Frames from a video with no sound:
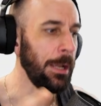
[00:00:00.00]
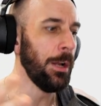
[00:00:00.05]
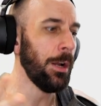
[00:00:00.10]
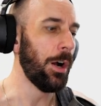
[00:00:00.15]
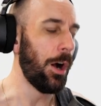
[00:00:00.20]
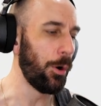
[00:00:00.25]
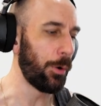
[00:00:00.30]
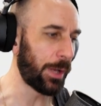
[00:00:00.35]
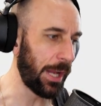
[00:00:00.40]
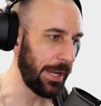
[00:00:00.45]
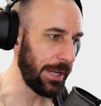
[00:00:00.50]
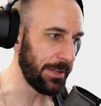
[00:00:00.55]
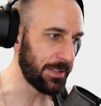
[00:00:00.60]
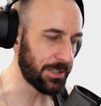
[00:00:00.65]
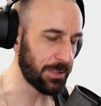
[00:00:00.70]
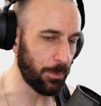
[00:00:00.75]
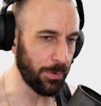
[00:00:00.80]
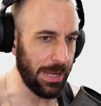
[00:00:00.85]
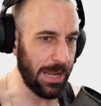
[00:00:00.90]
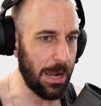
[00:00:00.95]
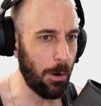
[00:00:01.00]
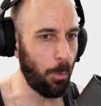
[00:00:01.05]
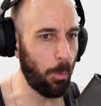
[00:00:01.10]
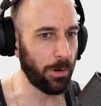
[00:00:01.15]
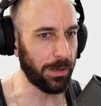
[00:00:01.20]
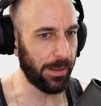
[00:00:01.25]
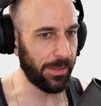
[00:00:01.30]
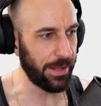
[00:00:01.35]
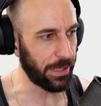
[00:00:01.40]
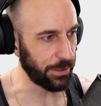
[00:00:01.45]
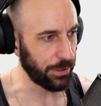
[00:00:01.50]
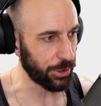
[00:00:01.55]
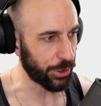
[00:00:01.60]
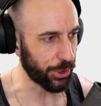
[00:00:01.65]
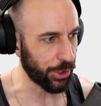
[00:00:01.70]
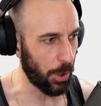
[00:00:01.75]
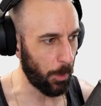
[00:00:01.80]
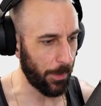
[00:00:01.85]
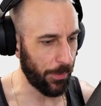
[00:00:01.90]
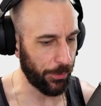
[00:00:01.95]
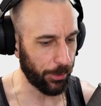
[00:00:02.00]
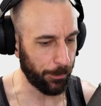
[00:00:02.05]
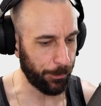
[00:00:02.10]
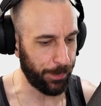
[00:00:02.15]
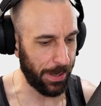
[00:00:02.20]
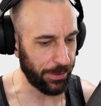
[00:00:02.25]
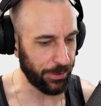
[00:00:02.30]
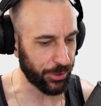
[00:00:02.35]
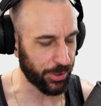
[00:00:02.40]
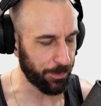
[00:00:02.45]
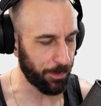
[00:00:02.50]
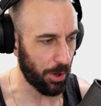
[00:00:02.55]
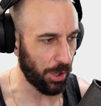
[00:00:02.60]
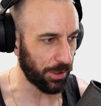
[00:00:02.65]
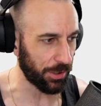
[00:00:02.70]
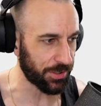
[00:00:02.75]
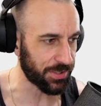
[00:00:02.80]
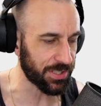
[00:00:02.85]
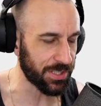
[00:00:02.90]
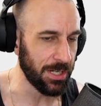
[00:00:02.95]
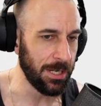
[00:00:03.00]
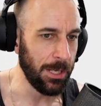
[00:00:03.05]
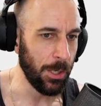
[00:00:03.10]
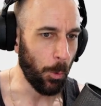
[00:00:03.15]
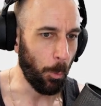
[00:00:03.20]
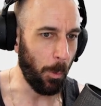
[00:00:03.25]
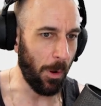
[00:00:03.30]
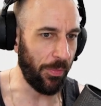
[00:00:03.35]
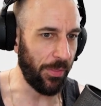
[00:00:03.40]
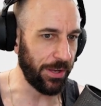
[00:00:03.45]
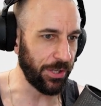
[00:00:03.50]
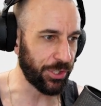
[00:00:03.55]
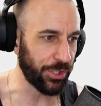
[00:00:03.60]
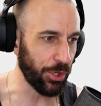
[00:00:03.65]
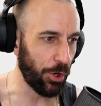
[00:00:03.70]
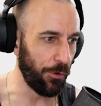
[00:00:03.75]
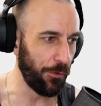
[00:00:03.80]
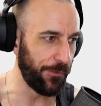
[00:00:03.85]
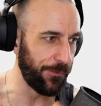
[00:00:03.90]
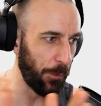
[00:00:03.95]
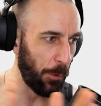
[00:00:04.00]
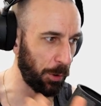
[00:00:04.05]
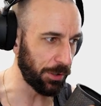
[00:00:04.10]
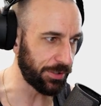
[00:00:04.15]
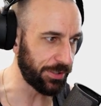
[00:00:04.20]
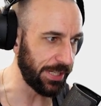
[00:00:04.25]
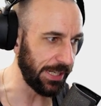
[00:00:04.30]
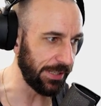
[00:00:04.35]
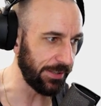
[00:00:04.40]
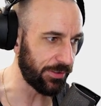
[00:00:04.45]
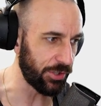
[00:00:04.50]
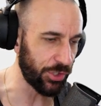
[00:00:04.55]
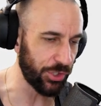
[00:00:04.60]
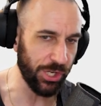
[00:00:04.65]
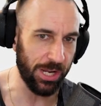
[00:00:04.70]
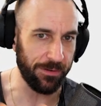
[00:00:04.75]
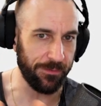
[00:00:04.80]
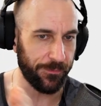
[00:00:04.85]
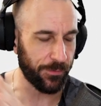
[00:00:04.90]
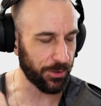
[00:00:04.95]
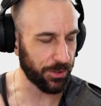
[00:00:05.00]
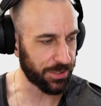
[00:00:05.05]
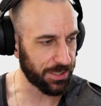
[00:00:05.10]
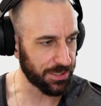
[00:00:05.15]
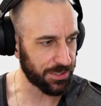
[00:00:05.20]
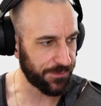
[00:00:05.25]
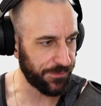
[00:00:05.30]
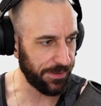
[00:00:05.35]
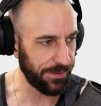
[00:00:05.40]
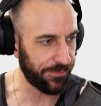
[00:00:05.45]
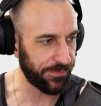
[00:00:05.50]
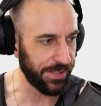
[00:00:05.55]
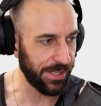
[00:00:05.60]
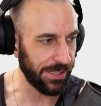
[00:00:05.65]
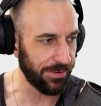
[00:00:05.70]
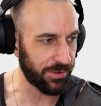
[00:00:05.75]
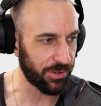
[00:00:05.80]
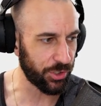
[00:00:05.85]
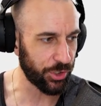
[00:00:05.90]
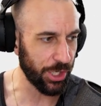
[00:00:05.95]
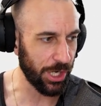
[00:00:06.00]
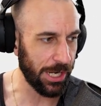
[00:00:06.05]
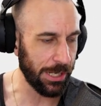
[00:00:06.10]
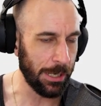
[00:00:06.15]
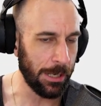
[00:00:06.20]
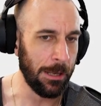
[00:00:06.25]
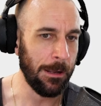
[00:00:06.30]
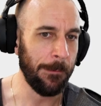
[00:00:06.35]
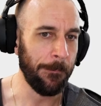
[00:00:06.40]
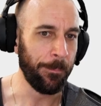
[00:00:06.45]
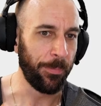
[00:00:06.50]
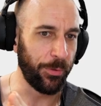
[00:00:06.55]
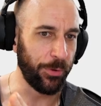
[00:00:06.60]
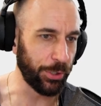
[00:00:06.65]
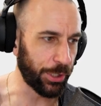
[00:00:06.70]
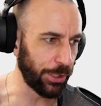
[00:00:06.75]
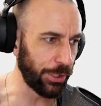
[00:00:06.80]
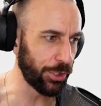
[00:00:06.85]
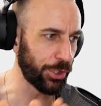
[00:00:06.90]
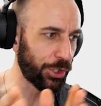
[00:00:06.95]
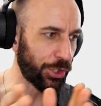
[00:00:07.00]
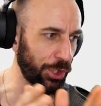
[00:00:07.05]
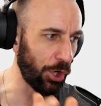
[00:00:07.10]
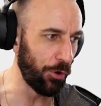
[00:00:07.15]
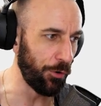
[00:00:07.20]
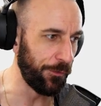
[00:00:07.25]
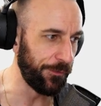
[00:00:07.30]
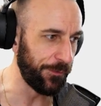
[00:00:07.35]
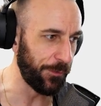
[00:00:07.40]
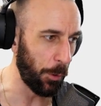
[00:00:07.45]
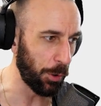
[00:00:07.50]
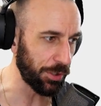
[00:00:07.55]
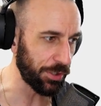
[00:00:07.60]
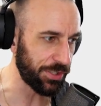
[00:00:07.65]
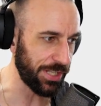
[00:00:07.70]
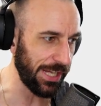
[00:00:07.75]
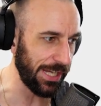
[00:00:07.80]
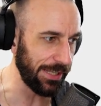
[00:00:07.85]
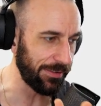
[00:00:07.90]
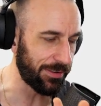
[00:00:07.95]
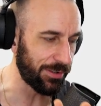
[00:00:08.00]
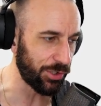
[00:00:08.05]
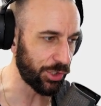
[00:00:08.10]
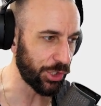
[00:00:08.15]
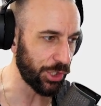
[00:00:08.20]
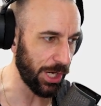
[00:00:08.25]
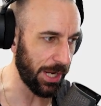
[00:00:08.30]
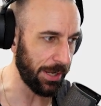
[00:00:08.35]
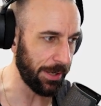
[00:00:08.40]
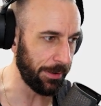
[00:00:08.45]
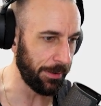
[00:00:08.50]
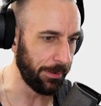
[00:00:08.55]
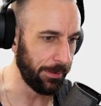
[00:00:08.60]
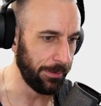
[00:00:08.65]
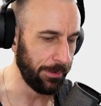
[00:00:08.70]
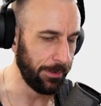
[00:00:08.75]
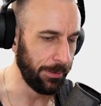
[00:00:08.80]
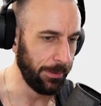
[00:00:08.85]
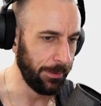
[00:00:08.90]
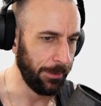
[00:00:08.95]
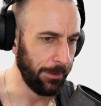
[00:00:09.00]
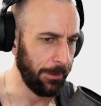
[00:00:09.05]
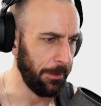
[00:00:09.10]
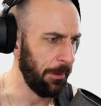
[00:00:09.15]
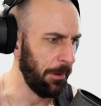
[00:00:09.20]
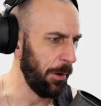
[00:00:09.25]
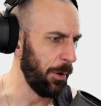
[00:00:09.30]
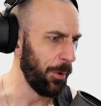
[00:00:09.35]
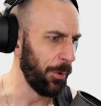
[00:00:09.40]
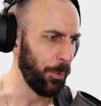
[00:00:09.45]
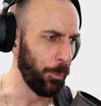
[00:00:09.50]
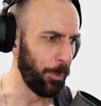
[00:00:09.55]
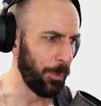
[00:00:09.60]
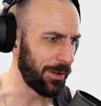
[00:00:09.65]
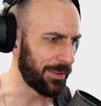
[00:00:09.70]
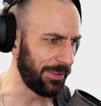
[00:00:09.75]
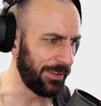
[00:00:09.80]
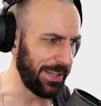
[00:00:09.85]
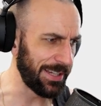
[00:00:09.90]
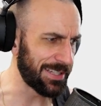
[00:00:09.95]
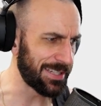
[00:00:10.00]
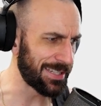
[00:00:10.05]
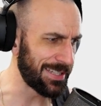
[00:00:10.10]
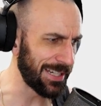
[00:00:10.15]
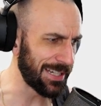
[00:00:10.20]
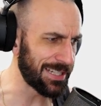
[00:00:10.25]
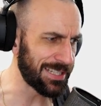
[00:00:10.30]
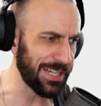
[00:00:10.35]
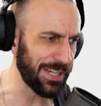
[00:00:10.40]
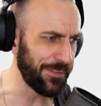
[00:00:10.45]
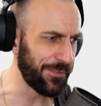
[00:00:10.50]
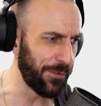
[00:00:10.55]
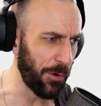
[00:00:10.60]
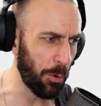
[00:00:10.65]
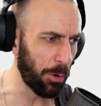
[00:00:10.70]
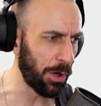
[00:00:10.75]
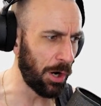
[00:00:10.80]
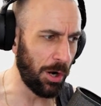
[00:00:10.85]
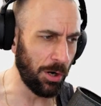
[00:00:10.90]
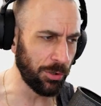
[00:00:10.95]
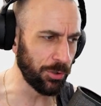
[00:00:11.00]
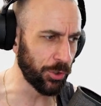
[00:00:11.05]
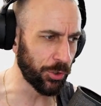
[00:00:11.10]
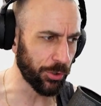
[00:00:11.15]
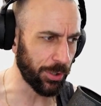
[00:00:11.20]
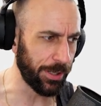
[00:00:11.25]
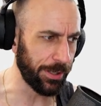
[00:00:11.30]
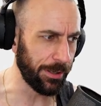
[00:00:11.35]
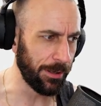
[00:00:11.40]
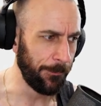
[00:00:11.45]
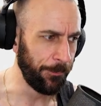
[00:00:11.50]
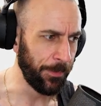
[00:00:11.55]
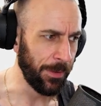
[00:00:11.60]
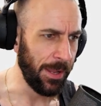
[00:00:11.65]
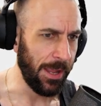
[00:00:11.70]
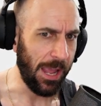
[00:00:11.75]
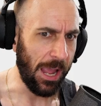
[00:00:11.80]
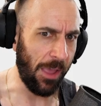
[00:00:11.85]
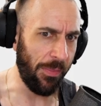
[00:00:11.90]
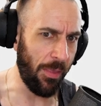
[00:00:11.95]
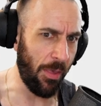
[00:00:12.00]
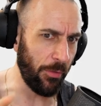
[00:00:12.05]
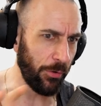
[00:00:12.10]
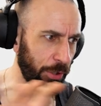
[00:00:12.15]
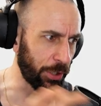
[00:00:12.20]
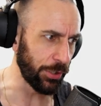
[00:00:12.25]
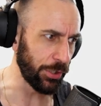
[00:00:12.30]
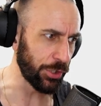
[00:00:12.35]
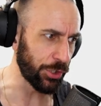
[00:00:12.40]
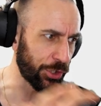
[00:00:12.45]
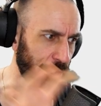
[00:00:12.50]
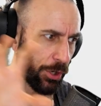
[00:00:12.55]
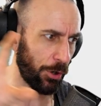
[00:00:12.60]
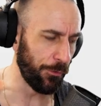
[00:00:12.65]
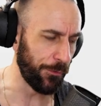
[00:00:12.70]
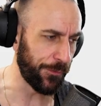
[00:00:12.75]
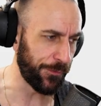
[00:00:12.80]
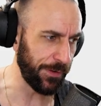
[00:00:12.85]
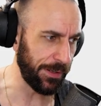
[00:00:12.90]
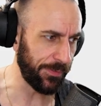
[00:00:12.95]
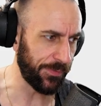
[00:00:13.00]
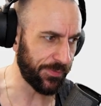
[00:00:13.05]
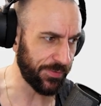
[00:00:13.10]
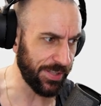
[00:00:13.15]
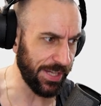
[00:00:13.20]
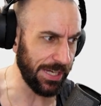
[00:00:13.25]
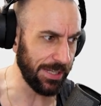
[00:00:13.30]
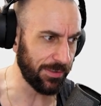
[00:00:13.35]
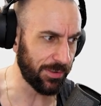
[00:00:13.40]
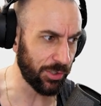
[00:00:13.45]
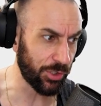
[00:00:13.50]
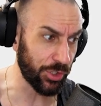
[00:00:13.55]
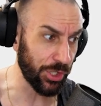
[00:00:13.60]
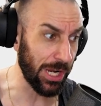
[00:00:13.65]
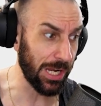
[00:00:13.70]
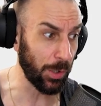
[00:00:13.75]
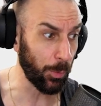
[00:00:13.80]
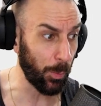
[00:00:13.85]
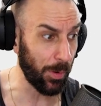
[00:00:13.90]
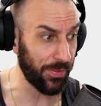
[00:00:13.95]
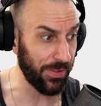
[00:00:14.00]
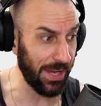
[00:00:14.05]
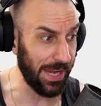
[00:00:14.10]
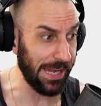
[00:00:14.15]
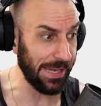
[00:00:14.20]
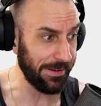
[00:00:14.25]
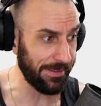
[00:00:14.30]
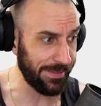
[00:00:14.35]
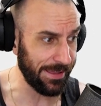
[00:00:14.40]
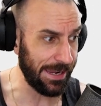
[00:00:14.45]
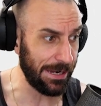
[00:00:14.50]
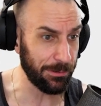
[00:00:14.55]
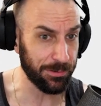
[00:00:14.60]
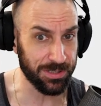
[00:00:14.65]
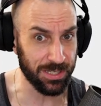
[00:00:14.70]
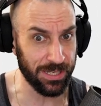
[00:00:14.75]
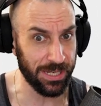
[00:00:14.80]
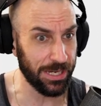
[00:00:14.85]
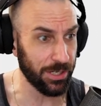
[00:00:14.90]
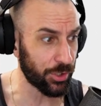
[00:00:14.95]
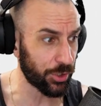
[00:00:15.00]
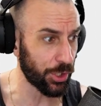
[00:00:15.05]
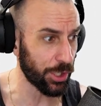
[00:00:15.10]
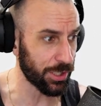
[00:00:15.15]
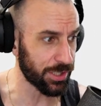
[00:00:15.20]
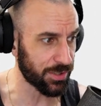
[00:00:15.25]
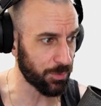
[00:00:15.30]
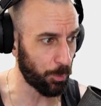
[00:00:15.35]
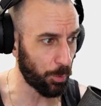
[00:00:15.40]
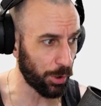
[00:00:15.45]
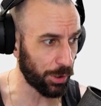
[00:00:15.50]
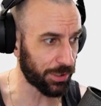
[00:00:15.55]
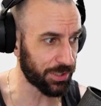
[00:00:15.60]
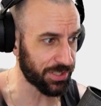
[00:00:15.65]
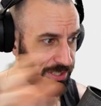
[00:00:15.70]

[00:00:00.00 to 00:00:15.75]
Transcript: okay so now what are they going to show in their benchmarks when they show 14th gen versus 15th gen they're going to show 14th gen with like 6400 and then they're going to show 15th gen with 8000 it just works